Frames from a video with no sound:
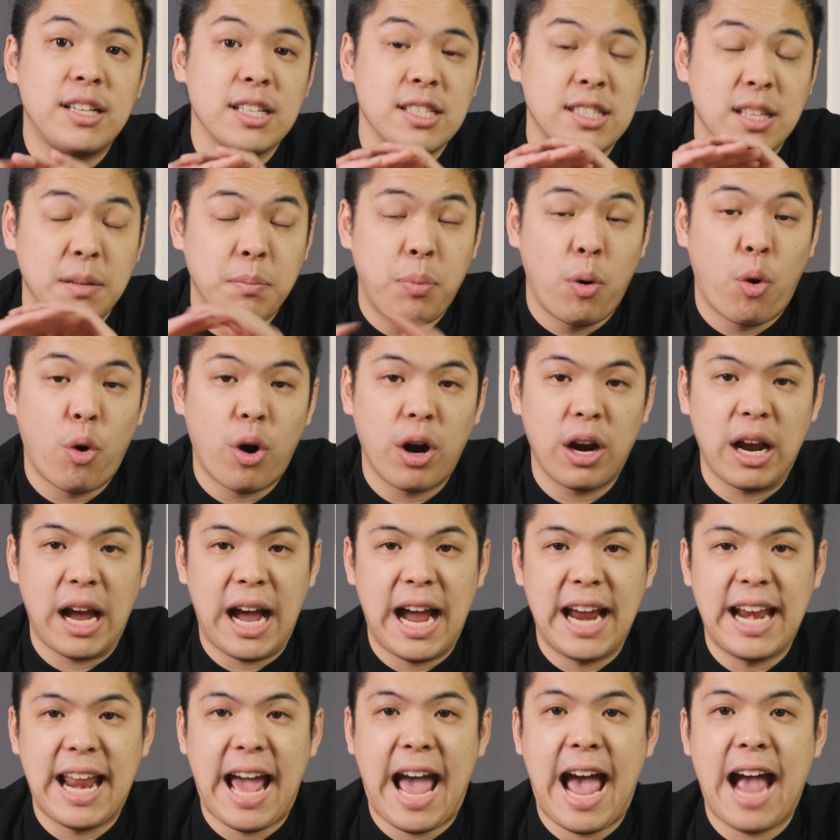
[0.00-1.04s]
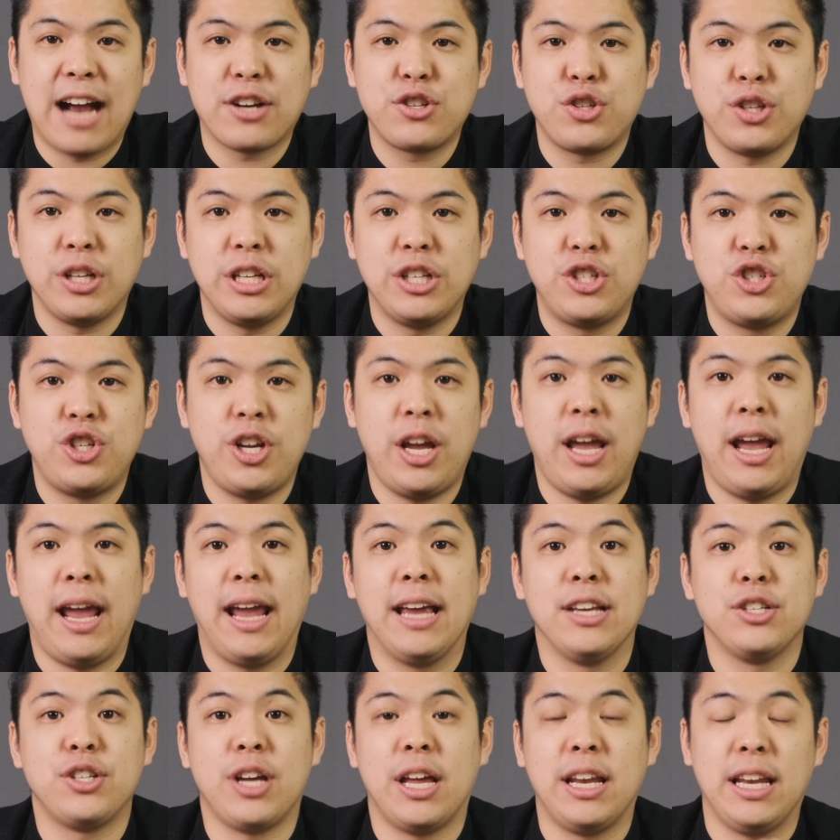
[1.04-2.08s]
does the pouring height actually
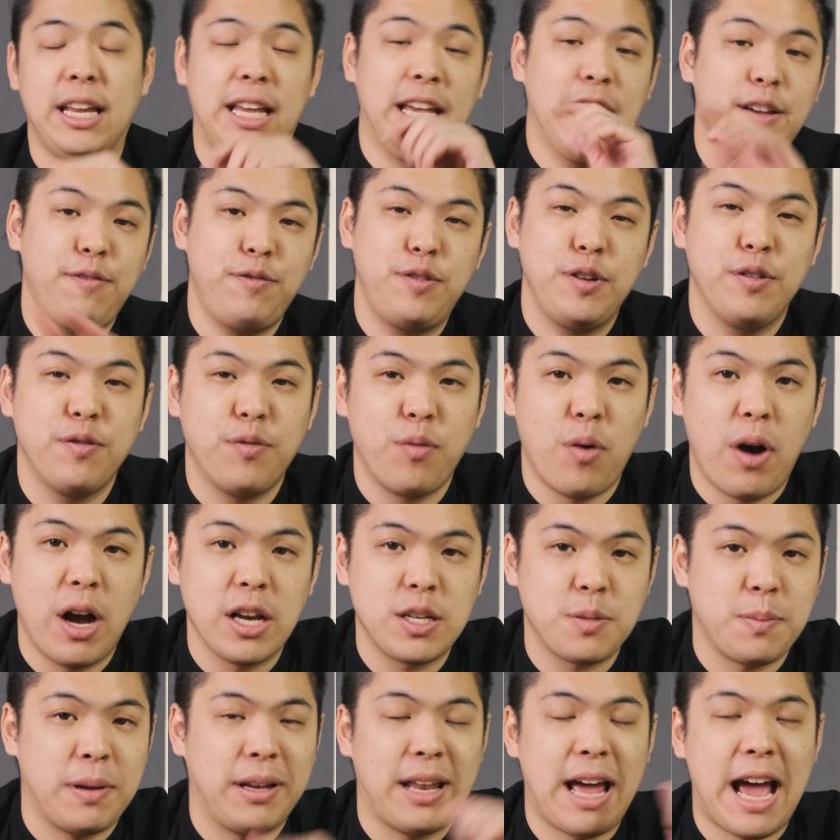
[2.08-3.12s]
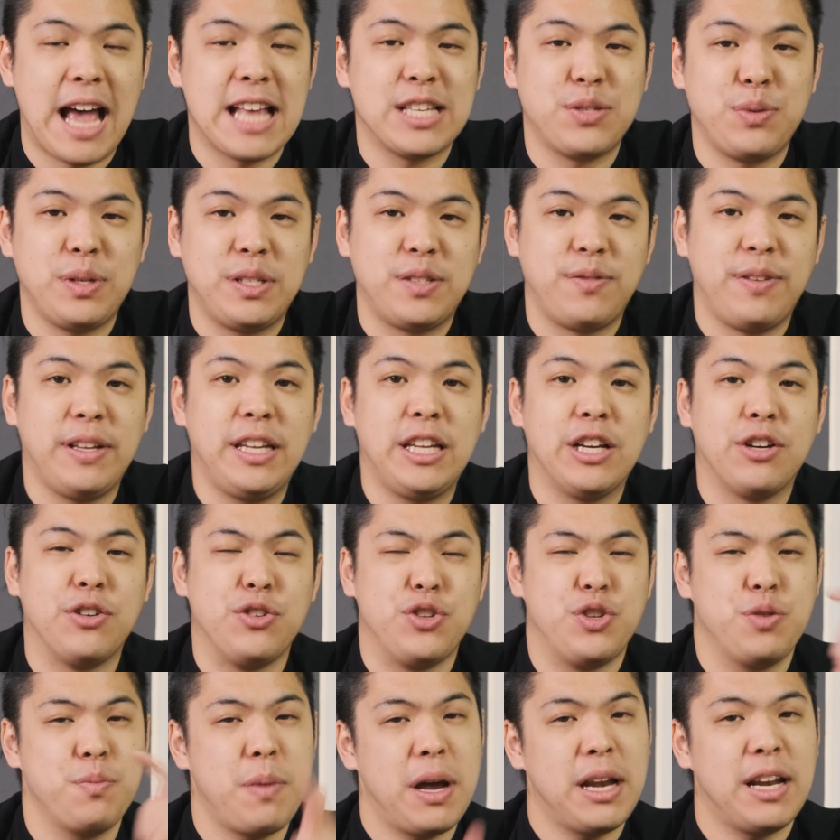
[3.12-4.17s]
change? And if you've watched my last week's video,
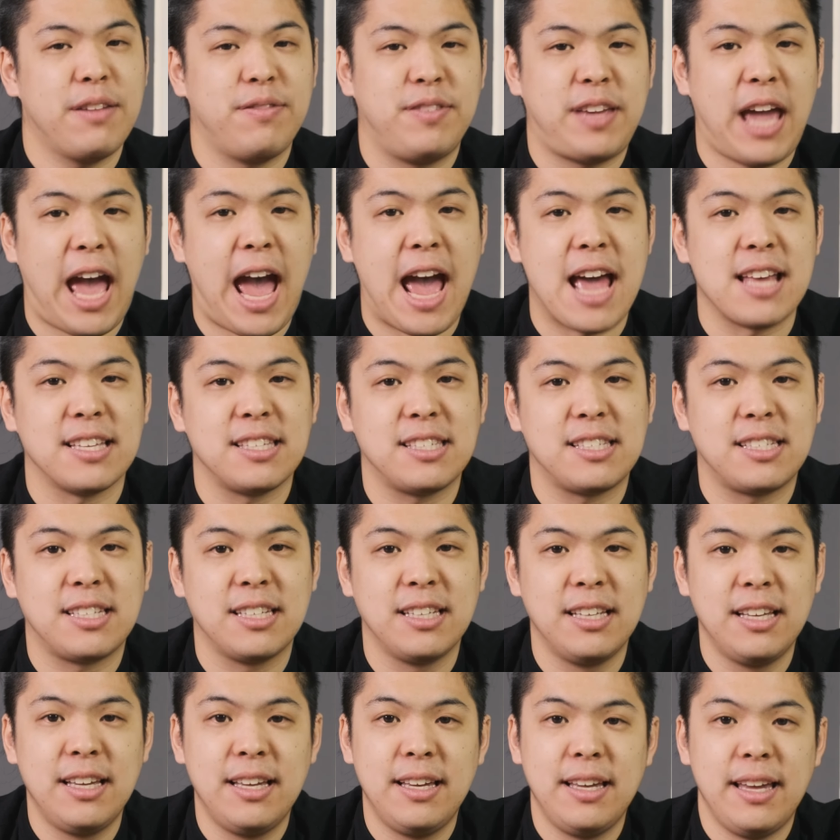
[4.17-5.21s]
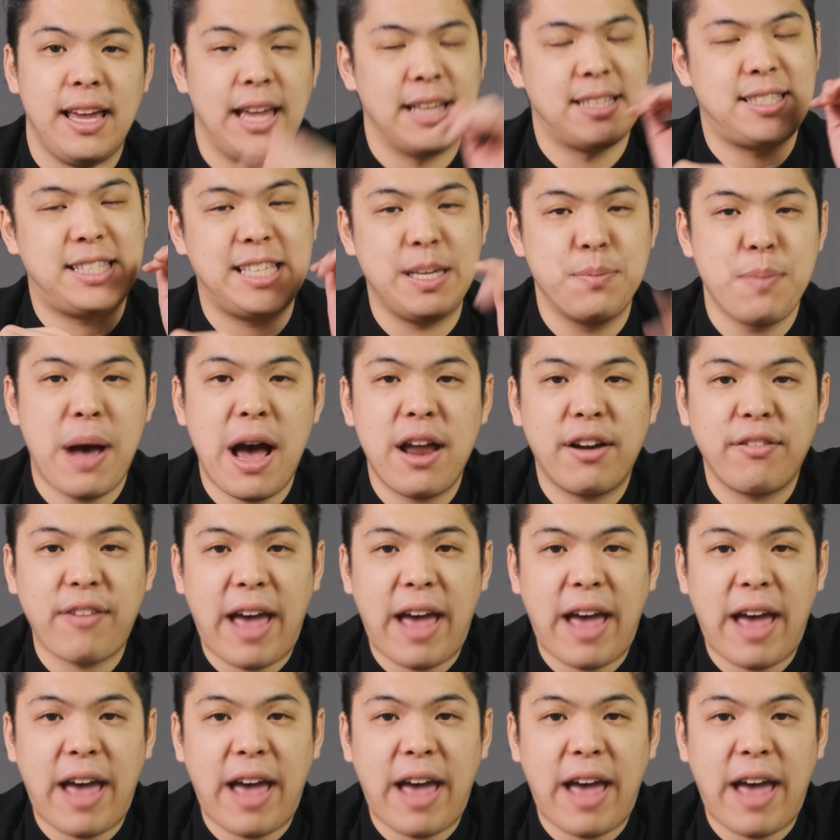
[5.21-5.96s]
you might have guessed. It's the amount of